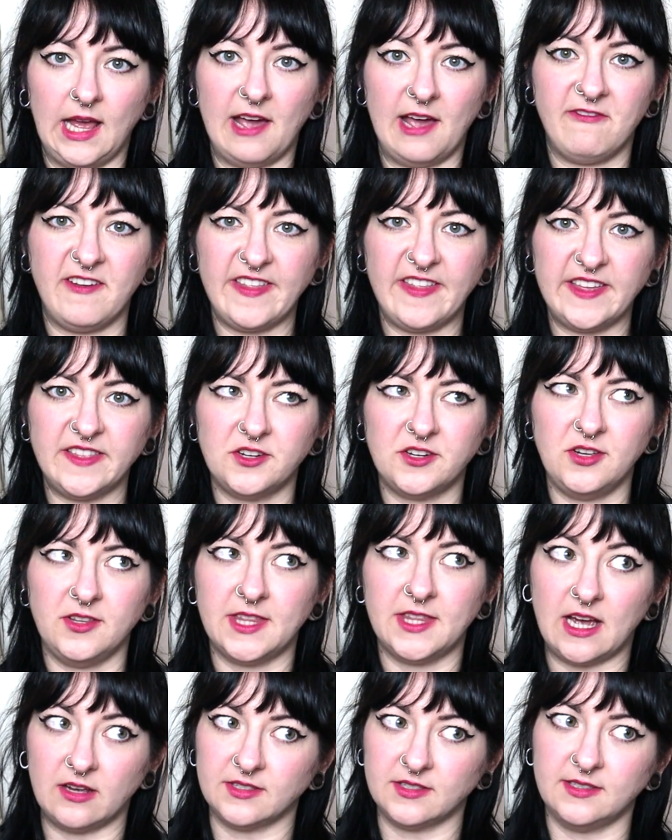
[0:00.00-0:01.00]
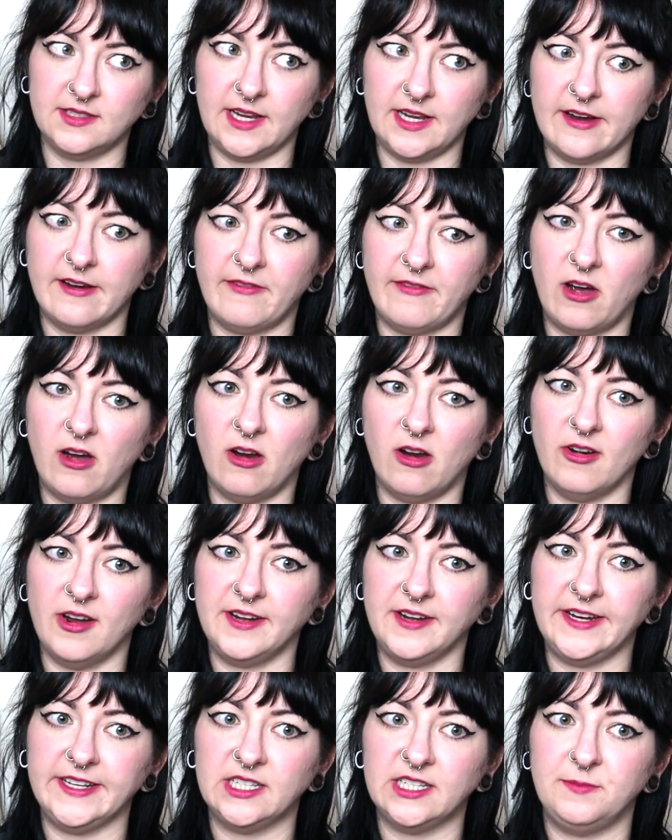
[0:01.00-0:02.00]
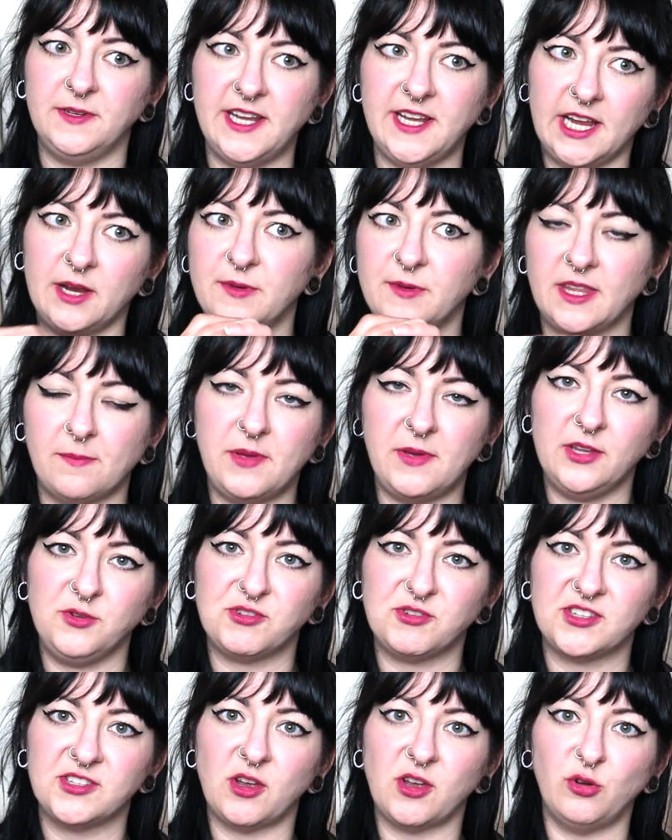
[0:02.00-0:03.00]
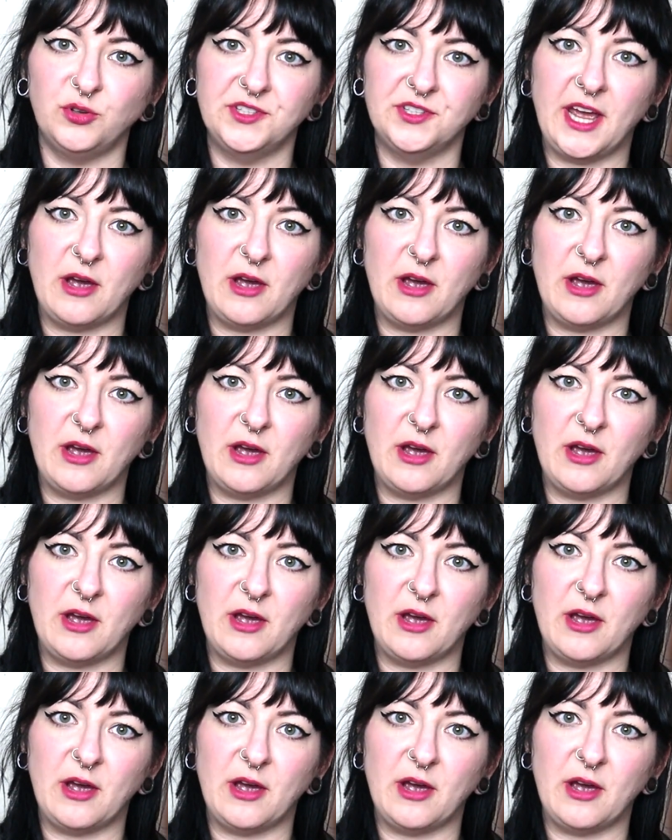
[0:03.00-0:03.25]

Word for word: I feel like the 2000s era of horror needs to be taken with a pinch of salt